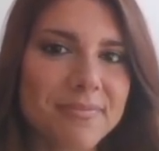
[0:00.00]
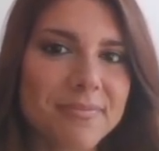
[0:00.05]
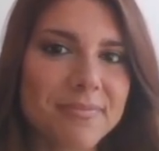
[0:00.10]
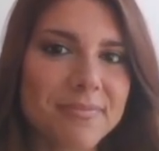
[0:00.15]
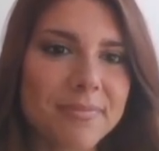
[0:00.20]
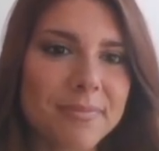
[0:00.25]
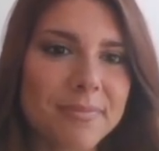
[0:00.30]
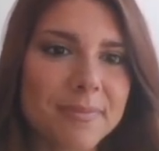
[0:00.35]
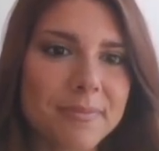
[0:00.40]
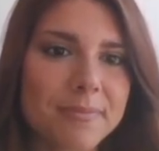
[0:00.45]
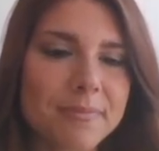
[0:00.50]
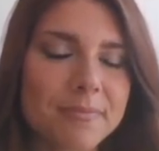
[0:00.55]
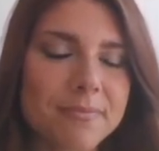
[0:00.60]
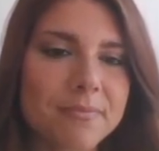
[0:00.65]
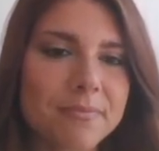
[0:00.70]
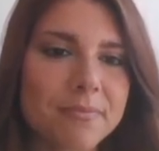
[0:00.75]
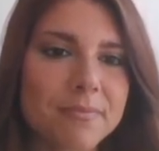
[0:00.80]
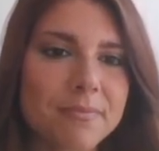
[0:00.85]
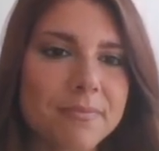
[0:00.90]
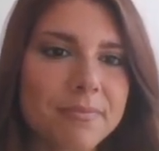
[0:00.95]

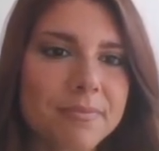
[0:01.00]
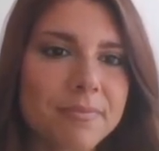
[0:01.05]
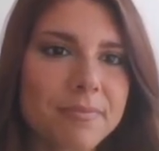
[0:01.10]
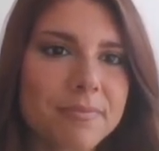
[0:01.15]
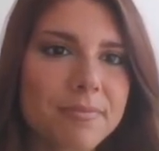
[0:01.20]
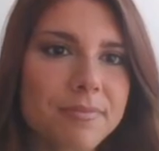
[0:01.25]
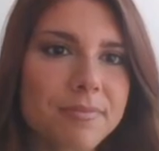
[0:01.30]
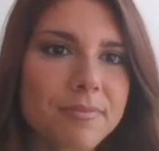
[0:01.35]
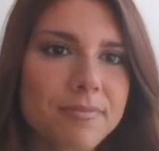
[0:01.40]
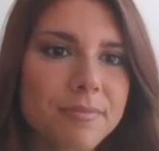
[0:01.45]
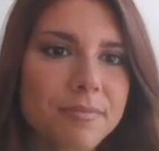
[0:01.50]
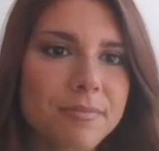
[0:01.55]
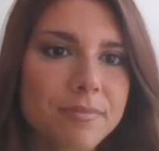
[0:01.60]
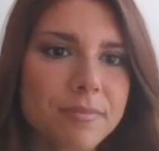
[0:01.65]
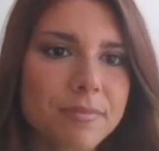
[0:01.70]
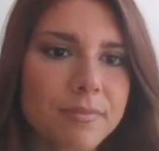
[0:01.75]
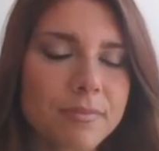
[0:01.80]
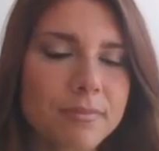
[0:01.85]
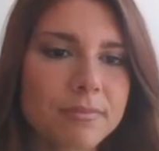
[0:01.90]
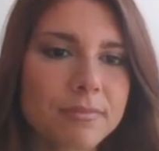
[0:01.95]

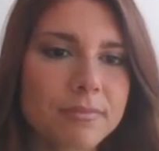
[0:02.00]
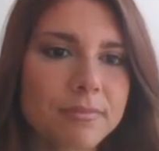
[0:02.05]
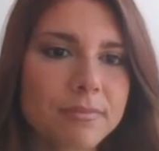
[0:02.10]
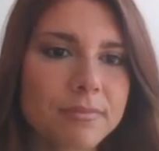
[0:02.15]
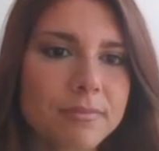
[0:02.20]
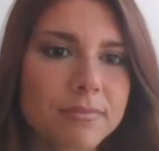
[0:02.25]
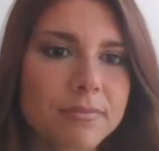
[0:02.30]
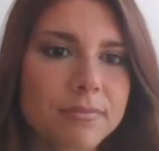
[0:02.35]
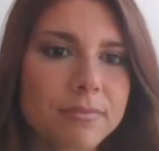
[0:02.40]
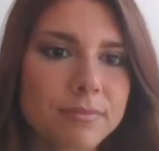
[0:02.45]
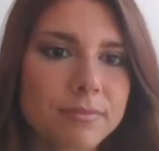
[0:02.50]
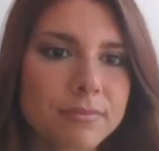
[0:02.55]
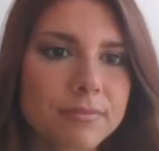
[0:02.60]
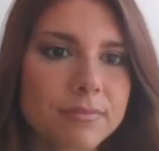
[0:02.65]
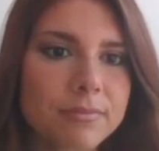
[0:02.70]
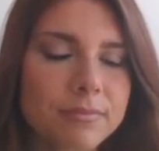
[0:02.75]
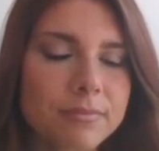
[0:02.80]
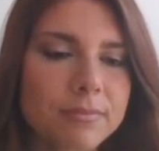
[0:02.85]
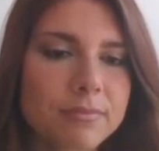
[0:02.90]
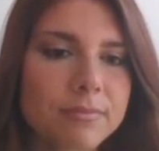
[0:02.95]

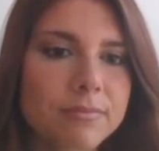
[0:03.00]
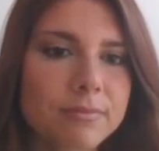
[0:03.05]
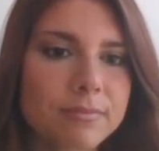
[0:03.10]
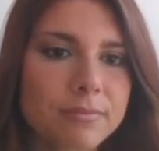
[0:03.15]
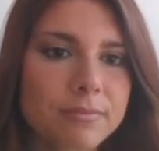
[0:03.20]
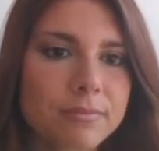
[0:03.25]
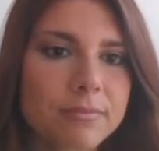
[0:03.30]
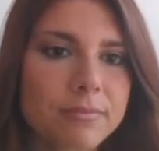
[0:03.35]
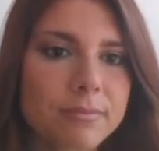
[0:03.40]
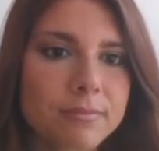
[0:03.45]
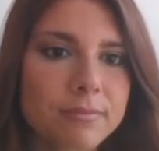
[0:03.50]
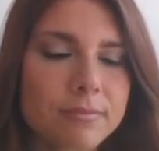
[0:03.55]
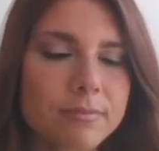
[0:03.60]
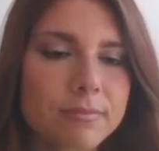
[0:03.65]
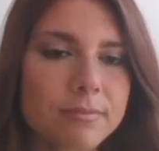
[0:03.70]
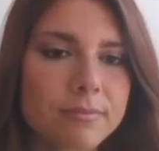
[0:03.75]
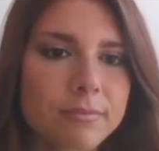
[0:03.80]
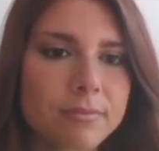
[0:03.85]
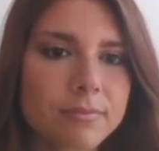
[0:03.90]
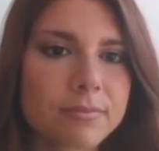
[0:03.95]

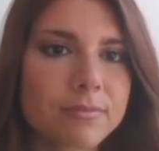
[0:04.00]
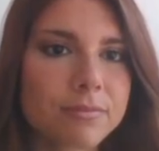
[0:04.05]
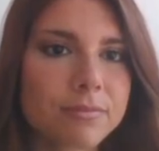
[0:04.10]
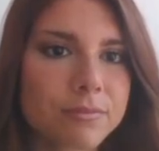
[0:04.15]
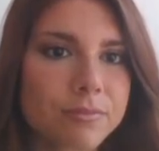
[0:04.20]
(not speaking)